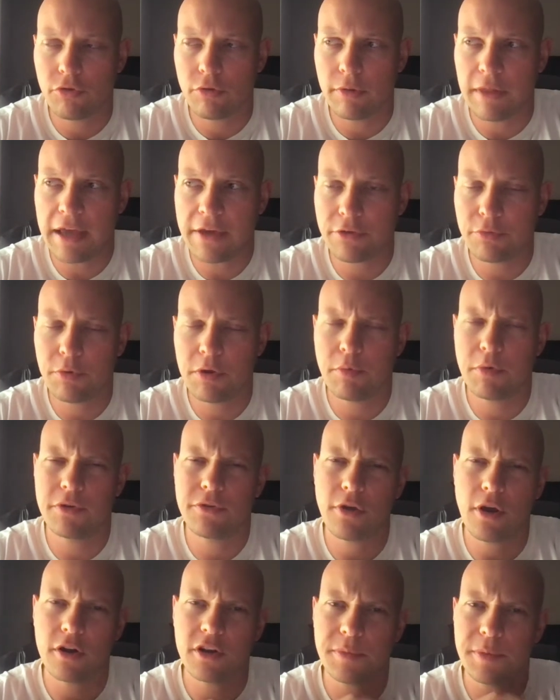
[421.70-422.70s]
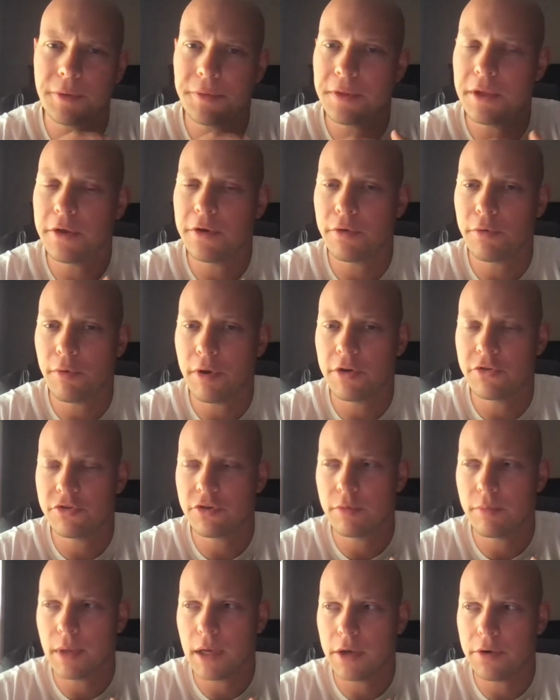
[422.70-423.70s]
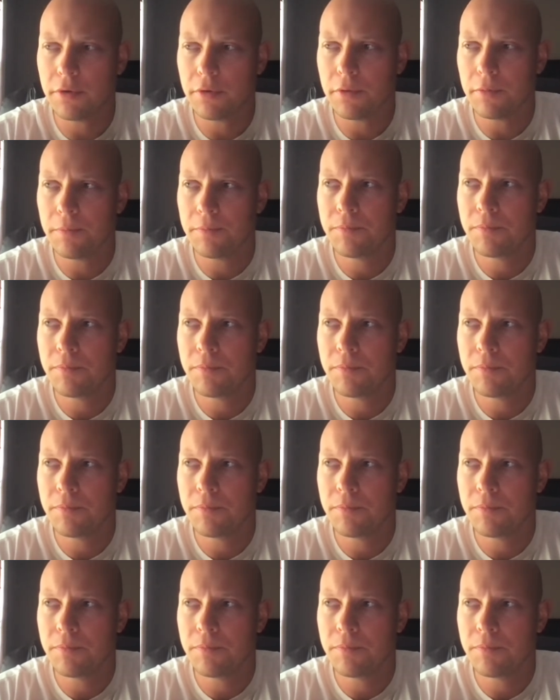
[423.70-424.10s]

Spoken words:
last week we talked about the integration model.